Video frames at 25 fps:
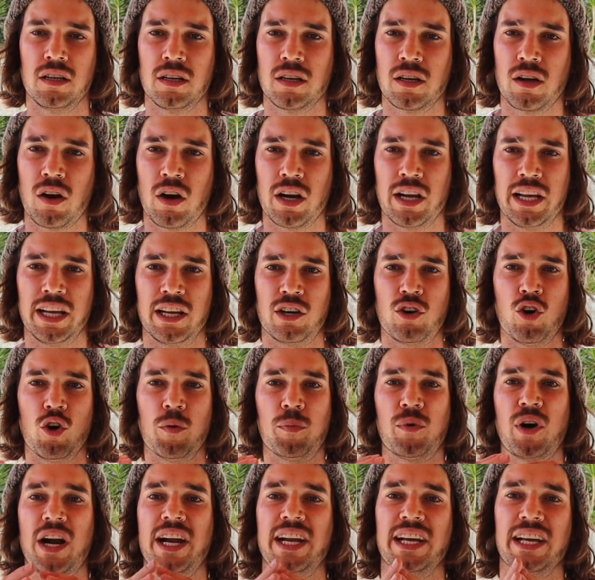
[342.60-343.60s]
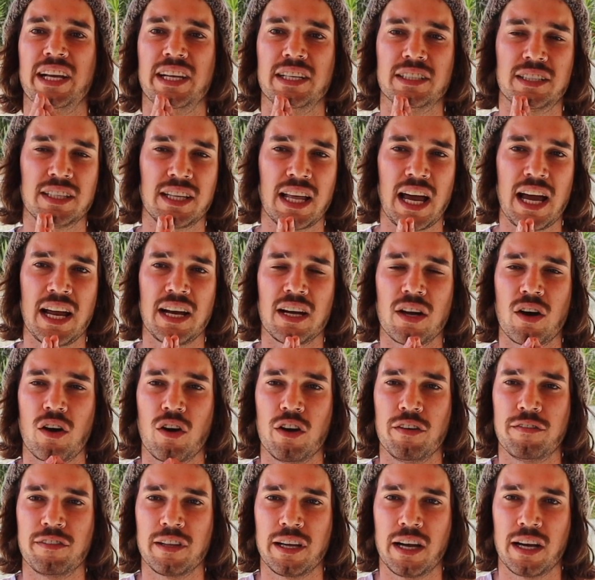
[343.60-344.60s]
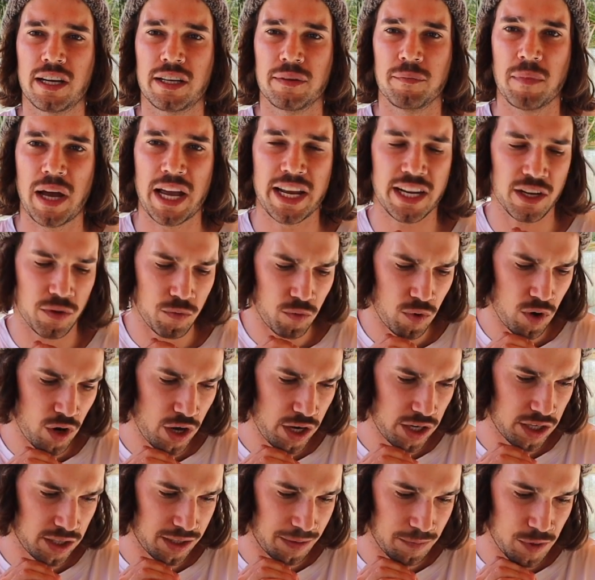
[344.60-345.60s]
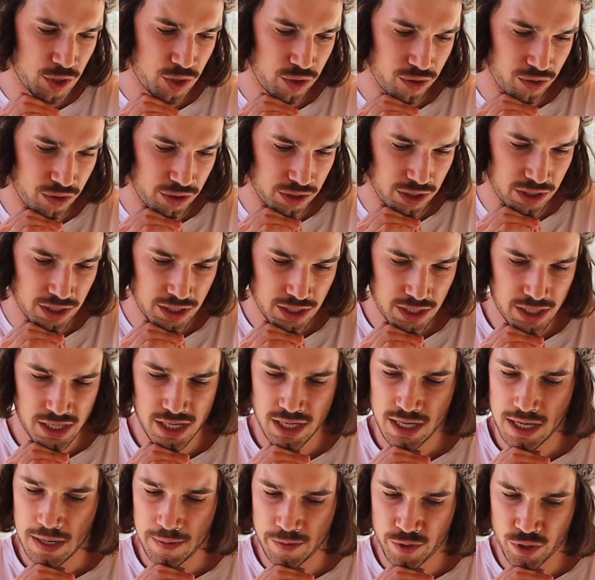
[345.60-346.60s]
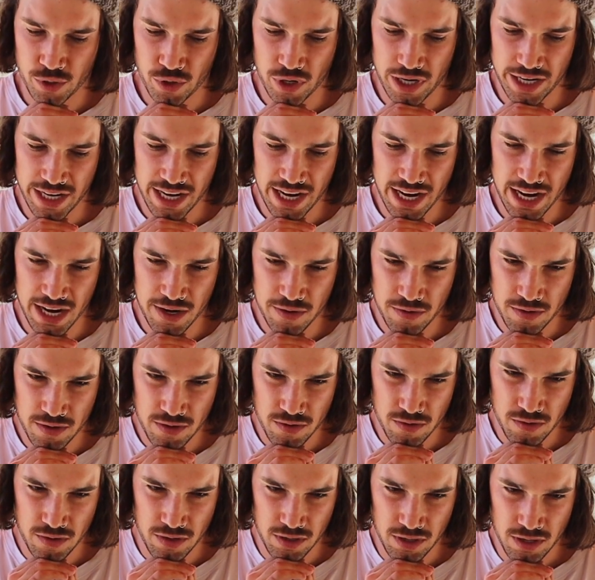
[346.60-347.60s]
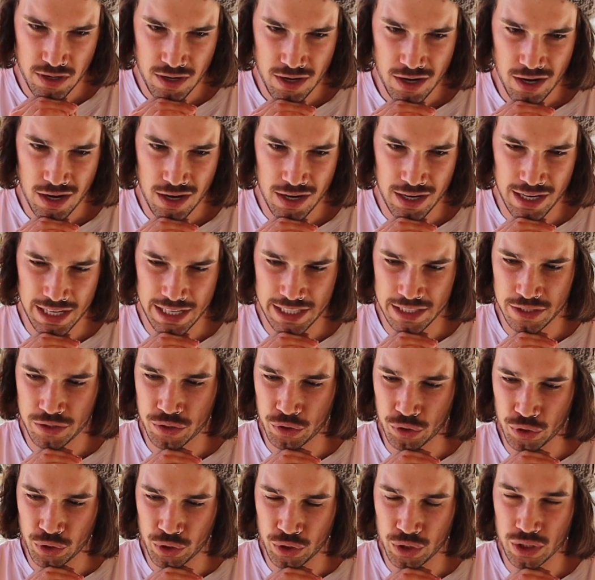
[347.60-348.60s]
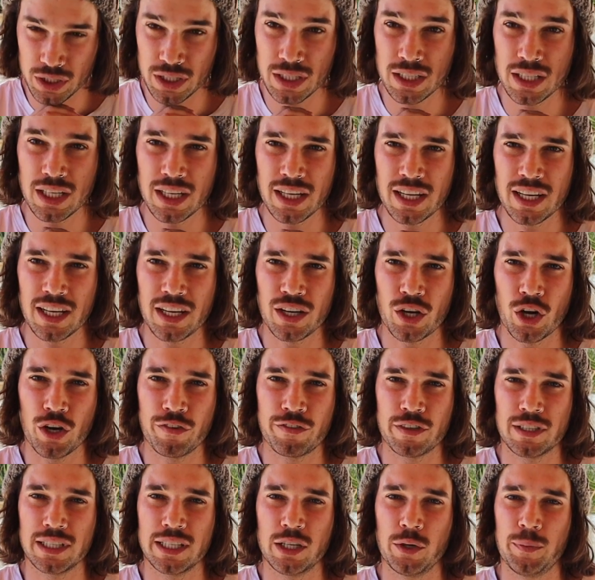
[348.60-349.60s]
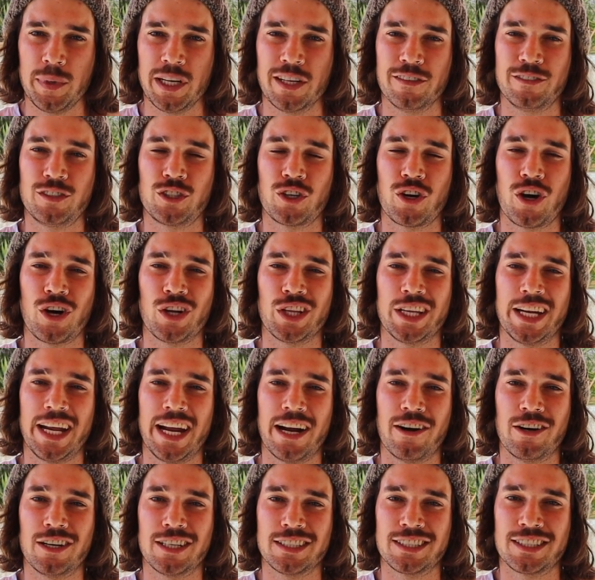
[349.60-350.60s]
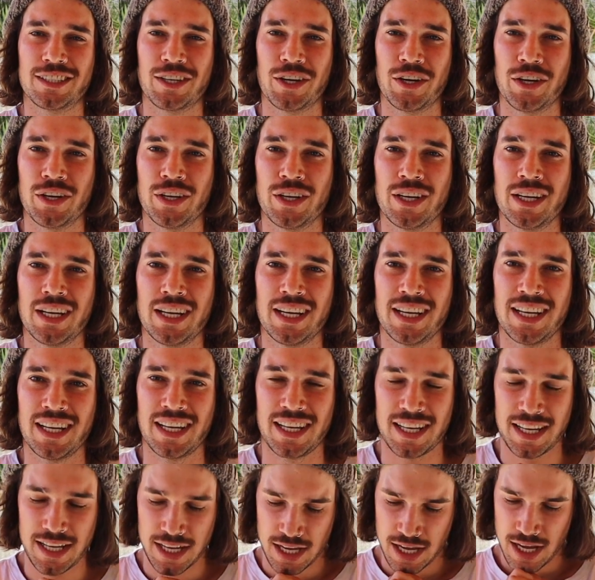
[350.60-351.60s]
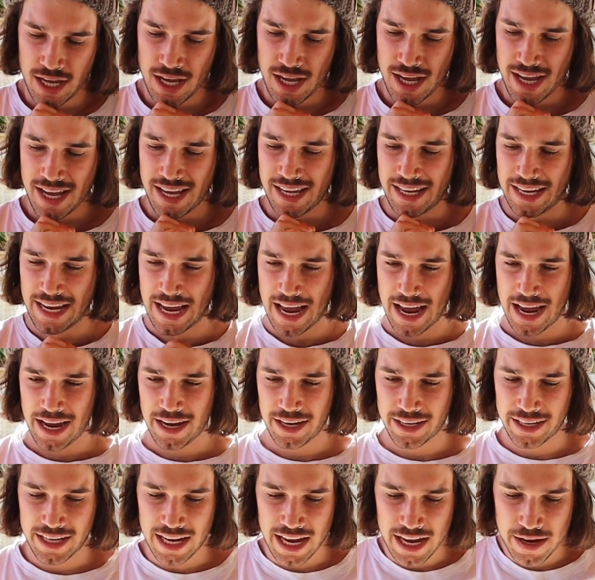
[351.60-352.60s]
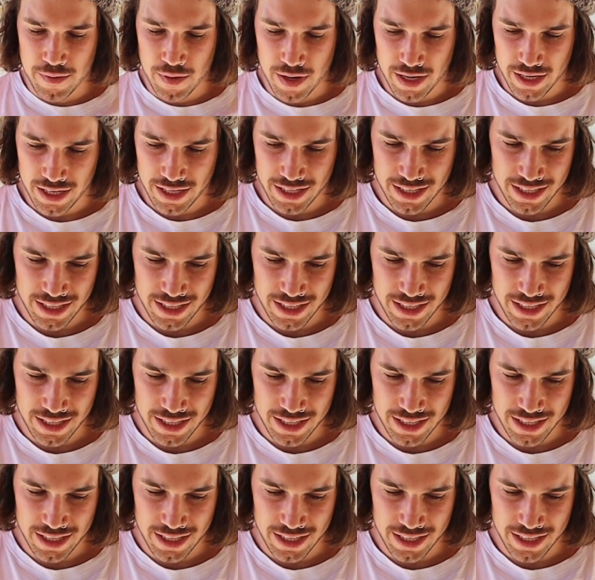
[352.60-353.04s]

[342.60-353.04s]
kind of incorporating into that. Hopefully I can make it work. I'm sure I can. I do go for a little bit of trial and error. So yeah, keep